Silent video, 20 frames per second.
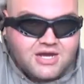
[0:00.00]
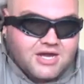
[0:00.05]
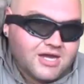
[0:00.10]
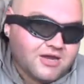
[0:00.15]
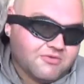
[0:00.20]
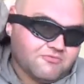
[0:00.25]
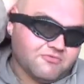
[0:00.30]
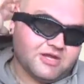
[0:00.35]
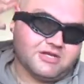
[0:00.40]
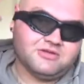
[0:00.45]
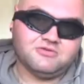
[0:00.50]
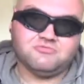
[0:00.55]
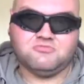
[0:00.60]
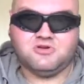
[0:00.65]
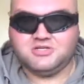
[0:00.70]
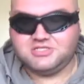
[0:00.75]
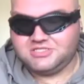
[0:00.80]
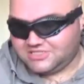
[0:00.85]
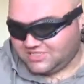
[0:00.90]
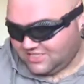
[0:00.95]
I'm Random
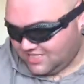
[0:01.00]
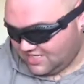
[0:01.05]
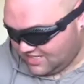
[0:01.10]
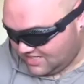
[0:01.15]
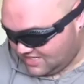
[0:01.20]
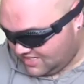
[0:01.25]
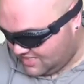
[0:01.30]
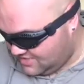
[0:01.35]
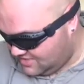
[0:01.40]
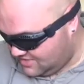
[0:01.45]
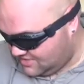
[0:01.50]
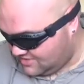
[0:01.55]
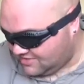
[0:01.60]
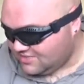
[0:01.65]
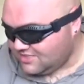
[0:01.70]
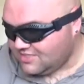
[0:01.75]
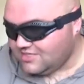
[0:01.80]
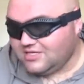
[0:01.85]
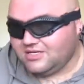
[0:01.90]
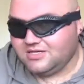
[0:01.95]
Ross, and
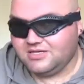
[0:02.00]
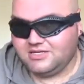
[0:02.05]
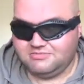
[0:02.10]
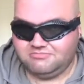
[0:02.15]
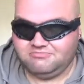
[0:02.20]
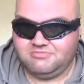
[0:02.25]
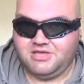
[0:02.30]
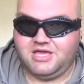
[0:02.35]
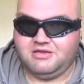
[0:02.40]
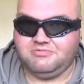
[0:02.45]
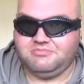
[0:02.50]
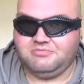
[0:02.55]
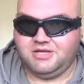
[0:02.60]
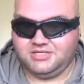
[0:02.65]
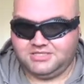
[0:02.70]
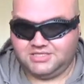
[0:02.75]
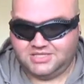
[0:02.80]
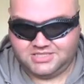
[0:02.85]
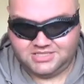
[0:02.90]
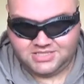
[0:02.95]
yeah,
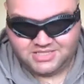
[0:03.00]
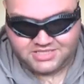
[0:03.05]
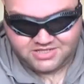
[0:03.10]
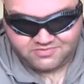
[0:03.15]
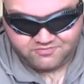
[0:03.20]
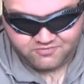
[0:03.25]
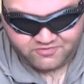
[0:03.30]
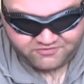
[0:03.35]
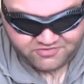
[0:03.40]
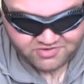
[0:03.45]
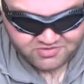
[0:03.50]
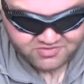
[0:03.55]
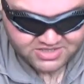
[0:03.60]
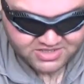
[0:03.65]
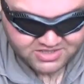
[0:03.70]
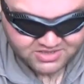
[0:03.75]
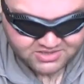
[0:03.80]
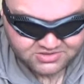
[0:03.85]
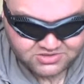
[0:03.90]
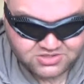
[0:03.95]
as I said, I'm
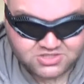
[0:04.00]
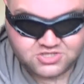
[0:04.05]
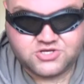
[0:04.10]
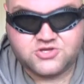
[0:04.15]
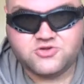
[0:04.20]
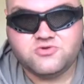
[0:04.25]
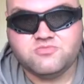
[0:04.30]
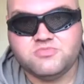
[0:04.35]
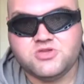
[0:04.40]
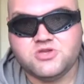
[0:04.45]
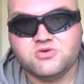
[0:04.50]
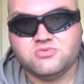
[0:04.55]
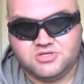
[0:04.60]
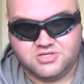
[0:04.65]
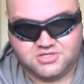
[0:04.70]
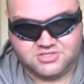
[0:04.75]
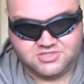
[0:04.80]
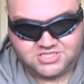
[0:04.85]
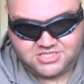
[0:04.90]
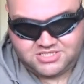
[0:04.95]
reviewing The New
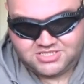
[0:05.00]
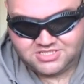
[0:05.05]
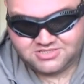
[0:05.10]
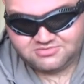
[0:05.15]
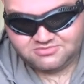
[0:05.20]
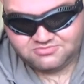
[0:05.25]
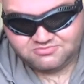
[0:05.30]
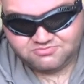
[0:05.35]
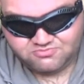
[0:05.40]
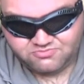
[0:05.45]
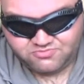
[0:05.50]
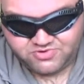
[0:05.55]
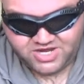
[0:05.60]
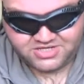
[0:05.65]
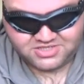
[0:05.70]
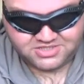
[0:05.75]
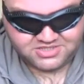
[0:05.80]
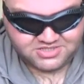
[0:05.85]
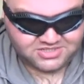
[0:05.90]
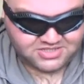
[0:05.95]
Mutants.
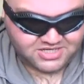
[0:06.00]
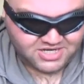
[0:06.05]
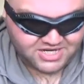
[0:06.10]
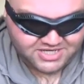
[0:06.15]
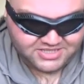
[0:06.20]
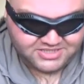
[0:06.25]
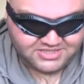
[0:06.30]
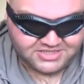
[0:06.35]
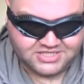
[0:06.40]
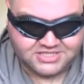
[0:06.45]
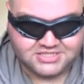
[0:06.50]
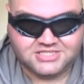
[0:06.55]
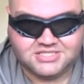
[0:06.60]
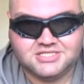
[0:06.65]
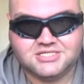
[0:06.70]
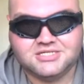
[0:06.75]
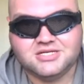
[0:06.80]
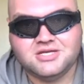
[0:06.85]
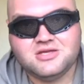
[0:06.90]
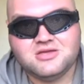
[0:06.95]
Yes, and
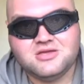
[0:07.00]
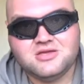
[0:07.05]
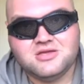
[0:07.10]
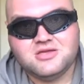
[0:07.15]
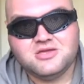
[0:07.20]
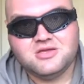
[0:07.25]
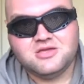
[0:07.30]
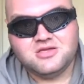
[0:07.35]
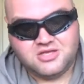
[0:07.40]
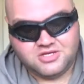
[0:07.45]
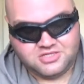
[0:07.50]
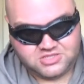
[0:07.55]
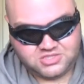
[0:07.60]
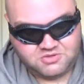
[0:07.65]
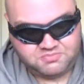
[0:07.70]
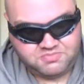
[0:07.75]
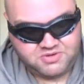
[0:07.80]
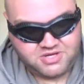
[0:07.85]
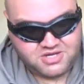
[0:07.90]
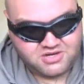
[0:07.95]
it's a
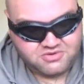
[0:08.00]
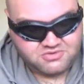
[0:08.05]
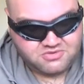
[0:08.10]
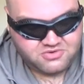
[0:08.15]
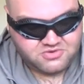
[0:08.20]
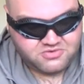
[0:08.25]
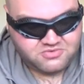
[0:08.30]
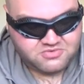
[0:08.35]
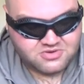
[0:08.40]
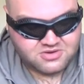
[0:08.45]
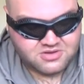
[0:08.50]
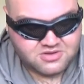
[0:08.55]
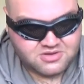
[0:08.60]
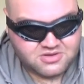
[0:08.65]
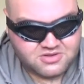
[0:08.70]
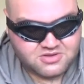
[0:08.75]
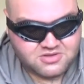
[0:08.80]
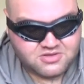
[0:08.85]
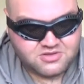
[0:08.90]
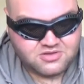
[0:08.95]
superhero
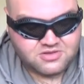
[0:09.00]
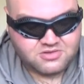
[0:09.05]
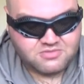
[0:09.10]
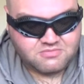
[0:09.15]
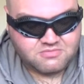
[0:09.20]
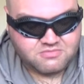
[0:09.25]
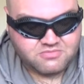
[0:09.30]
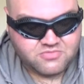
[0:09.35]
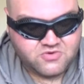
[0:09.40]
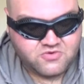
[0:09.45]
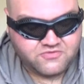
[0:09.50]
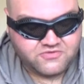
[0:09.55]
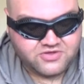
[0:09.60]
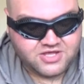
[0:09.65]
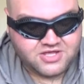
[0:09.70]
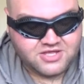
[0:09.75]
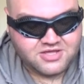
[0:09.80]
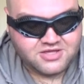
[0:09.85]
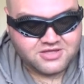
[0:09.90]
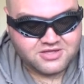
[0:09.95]

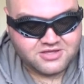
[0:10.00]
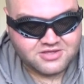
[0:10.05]
movie